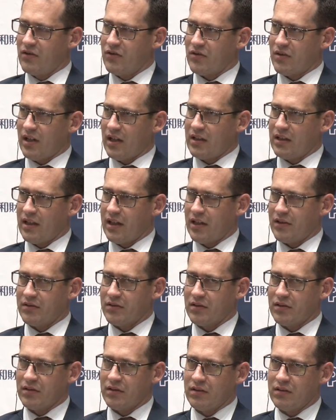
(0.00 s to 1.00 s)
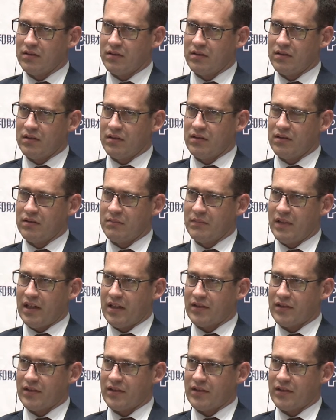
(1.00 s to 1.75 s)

trilateral um,